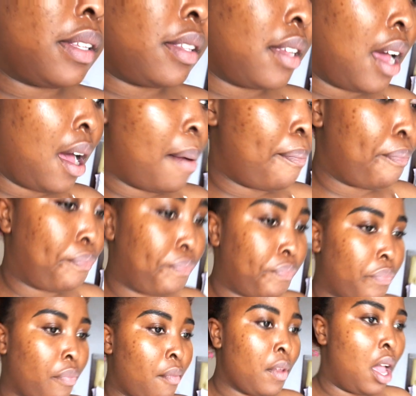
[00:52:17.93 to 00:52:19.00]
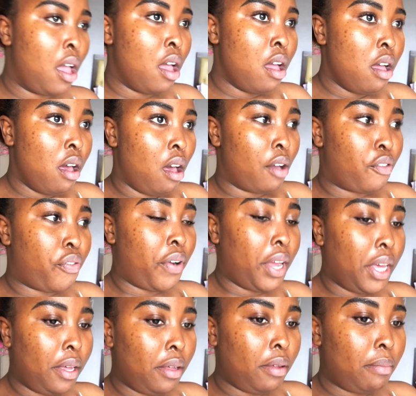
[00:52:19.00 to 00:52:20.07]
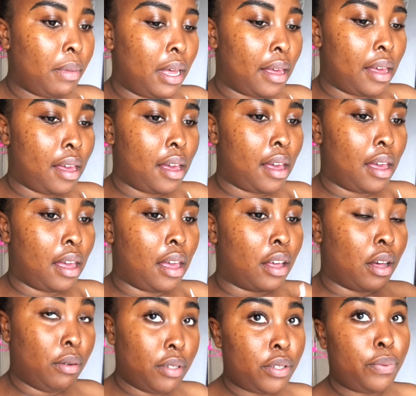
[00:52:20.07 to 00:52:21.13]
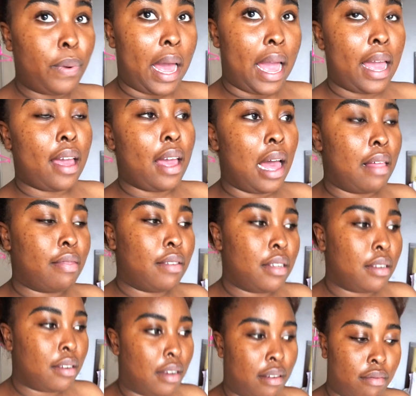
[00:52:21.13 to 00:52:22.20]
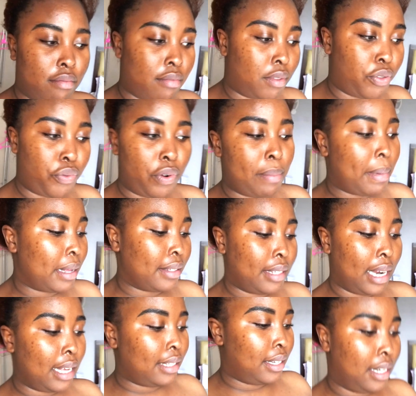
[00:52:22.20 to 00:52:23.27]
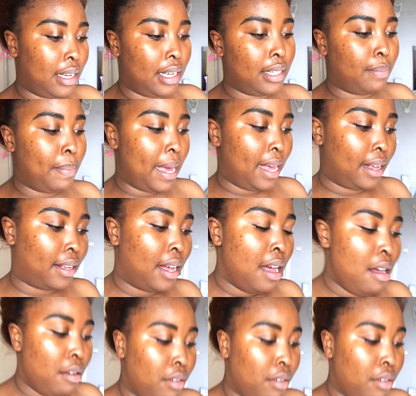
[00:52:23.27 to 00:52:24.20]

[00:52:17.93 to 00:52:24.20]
some cream and it goes away, and then three months later it's back.